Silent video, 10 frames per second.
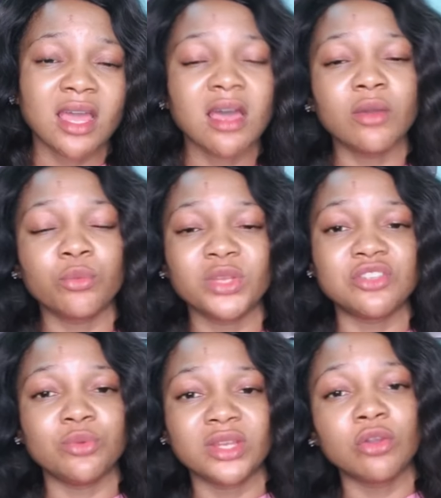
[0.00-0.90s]

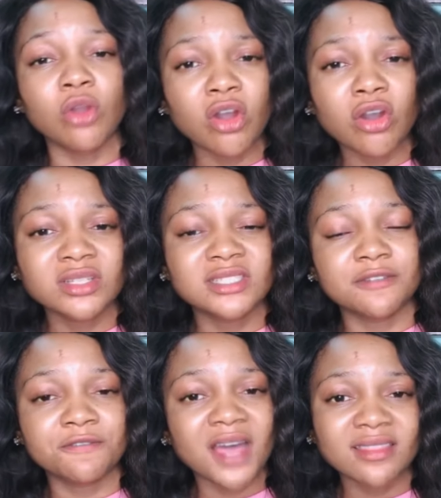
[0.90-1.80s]
with God the
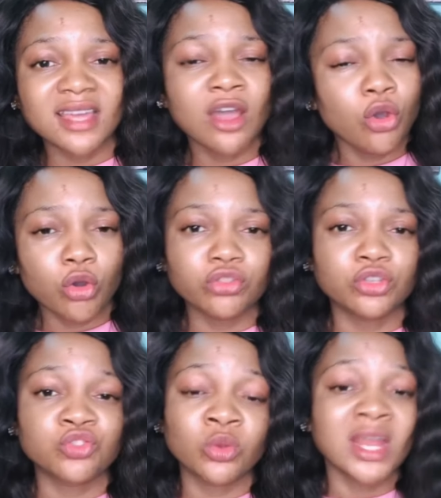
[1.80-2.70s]
Father on the
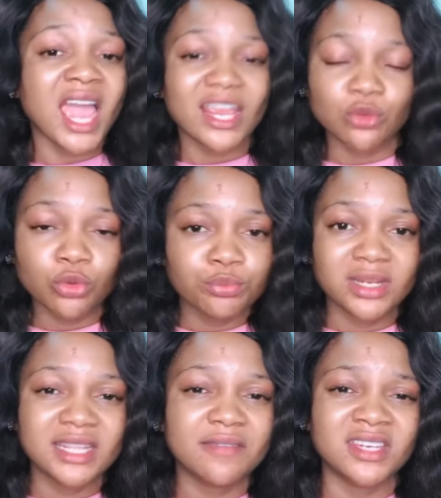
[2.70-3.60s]
throne, I don't believe
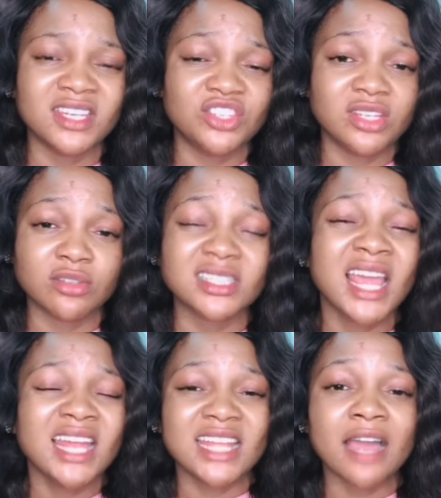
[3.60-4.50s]
in Jesus, they
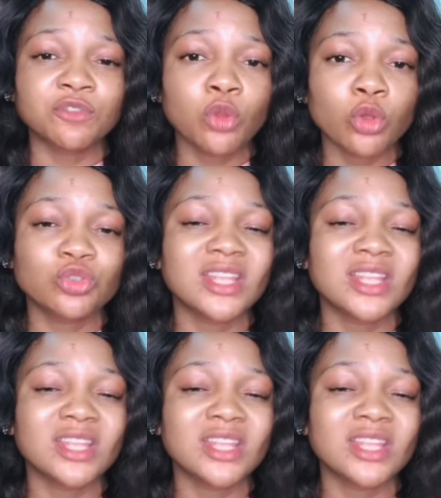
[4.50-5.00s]
have told you that